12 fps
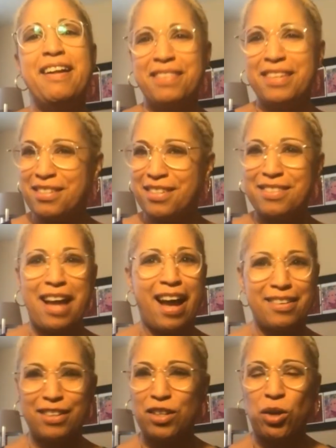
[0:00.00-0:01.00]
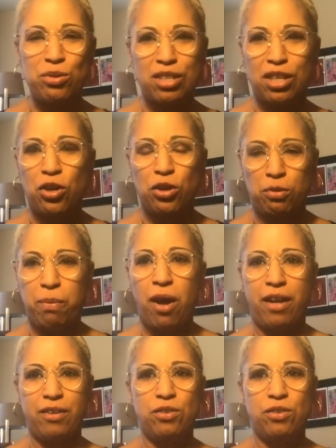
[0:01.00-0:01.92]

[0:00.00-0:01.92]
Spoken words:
This is not, sitting on your butt